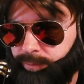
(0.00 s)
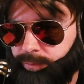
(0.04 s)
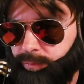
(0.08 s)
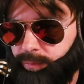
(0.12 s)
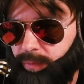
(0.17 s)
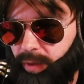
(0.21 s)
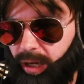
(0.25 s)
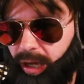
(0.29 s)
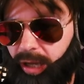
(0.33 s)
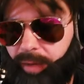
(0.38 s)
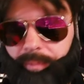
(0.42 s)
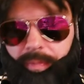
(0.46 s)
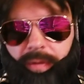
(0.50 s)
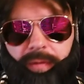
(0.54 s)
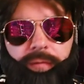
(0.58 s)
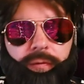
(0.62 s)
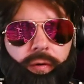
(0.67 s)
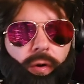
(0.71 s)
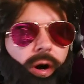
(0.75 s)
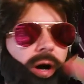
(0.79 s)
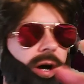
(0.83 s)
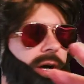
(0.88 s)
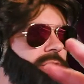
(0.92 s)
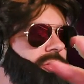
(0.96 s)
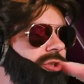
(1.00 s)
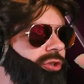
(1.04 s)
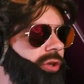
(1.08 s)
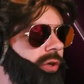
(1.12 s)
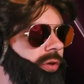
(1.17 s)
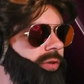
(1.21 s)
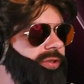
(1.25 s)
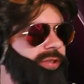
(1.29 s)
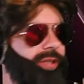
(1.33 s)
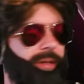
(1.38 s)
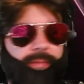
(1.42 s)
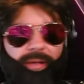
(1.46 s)
And before I
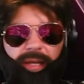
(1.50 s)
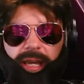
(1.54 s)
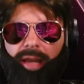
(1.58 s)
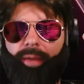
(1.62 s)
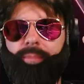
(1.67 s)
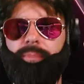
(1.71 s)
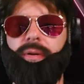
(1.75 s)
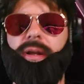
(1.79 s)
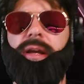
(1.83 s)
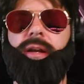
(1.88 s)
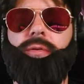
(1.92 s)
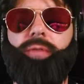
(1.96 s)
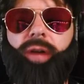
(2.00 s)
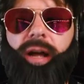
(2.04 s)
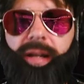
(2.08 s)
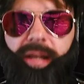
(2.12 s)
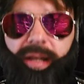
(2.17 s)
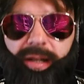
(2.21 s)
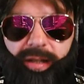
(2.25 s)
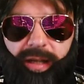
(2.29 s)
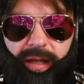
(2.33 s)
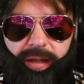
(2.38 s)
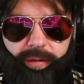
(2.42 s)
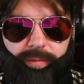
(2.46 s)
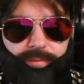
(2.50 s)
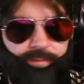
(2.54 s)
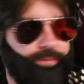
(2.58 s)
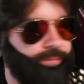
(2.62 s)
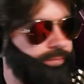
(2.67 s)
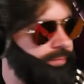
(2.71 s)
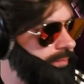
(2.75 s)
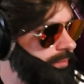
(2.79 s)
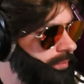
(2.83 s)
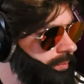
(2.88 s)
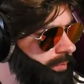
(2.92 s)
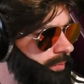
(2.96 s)
show some gameplay running that,
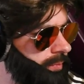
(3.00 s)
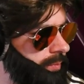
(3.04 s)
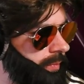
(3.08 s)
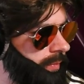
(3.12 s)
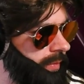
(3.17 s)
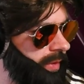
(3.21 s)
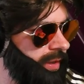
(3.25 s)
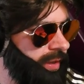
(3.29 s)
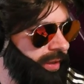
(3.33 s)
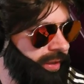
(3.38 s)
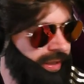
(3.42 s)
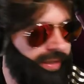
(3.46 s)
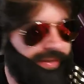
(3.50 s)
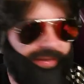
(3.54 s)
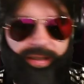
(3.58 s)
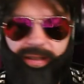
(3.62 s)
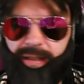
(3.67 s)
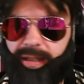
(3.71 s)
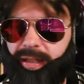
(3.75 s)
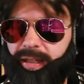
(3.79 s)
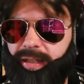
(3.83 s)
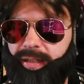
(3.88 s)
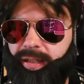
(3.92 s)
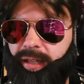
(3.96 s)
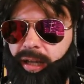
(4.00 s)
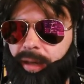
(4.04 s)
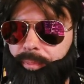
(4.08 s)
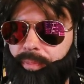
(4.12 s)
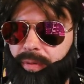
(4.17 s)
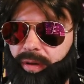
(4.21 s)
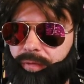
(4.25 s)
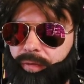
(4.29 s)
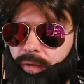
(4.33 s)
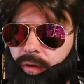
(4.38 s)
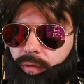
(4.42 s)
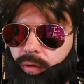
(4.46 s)
here's a little tip
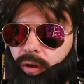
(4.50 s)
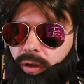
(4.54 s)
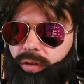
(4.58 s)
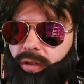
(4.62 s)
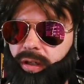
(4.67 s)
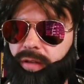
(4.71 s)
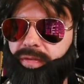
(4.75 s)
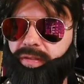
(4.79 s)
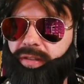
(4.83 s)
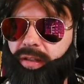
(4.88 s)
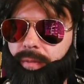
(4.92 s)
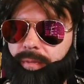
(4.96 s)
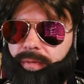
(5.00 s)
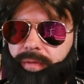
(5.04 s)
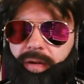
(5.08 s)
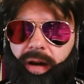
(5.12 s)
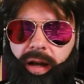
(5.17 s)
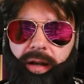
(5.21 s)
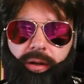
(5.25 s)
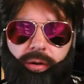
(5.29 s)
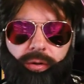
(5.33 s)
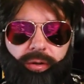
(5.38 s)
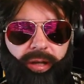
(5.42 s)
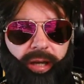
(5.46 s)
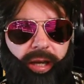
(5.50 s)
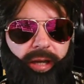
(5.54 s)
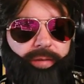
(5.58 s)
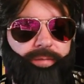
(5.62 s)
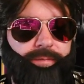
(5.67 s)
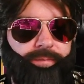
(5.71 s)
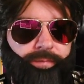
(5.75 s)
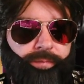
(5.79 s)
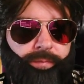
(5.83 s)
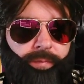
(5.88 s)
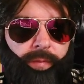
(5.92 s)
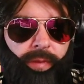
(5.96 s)
if you want to have some fun, okay?
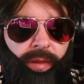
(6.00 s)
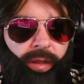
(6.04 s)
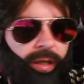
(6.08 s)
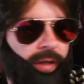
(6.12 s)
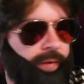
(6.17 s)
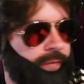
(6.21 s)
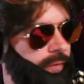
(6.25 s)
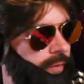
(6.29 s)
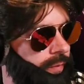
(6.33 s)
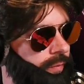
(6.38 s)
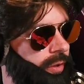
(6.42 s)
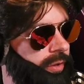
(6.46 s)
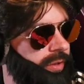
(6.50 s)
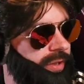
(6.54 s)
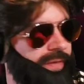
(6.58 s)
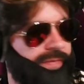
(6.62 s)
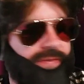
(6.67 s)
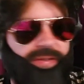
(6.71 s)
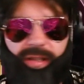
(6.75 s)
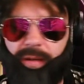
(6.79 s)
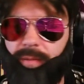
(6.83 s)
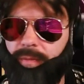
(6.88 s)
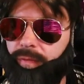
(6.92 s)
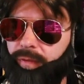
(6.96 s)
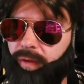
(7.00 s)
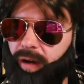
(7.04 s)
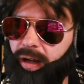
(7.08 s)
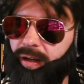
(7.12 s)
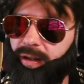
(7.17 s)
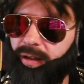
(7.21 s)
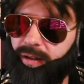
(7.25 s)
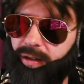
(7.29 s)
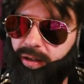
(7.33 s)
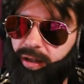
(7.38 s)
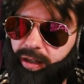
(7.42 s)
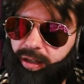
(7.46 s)
If you want to have some
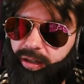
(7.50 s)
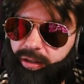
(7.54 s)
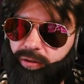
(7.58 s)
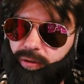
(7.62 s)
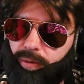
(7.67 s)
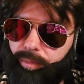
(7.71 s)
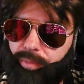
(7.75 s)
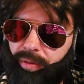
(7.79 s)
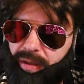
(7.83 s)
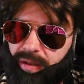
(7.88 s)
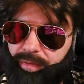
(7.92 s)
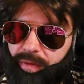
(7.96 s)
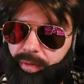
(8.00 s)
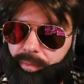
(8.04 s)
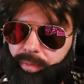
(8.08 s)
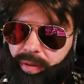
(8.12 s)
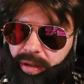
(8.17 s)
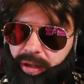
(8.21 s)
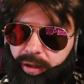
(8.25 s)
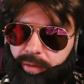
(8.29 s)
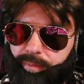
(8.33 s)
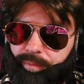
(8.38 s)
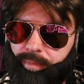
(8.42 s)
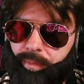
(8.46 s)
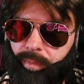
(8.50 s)
fun and are into PvP,